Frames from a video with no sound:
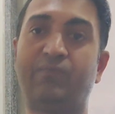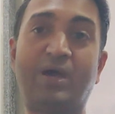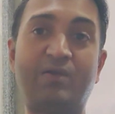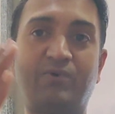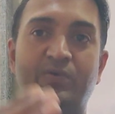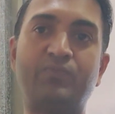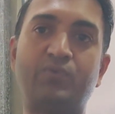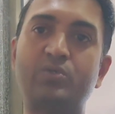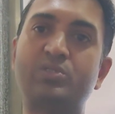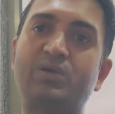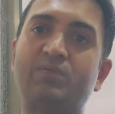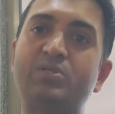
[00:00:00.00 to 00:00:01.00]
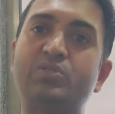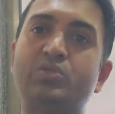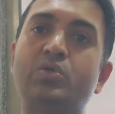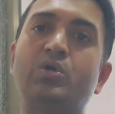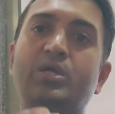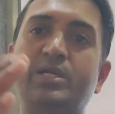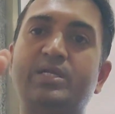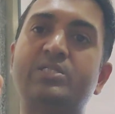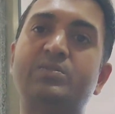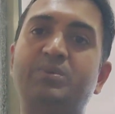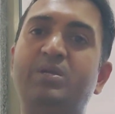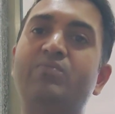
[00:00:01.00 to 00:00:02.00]
while 1470 it
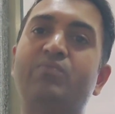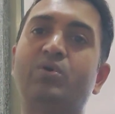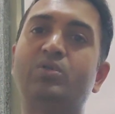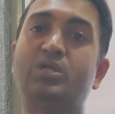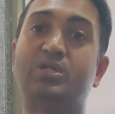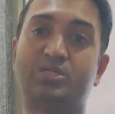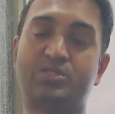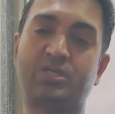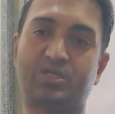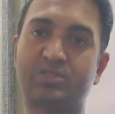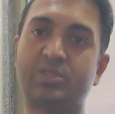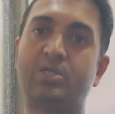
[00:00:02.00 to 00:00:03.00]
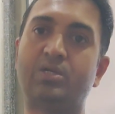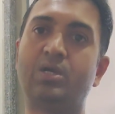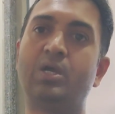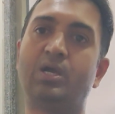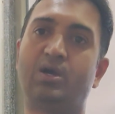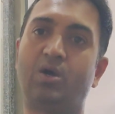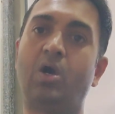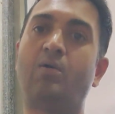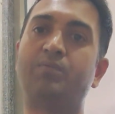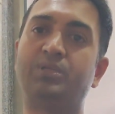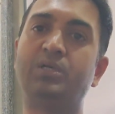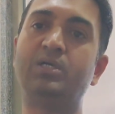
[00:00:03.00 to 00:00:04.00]
is meant for the destruction
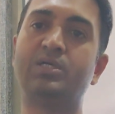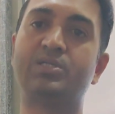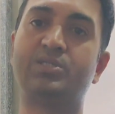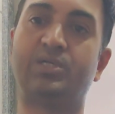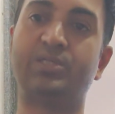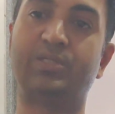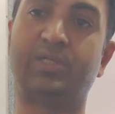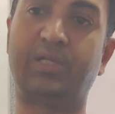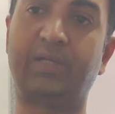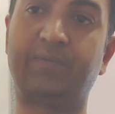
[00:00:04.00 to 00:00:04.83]
of the surgery.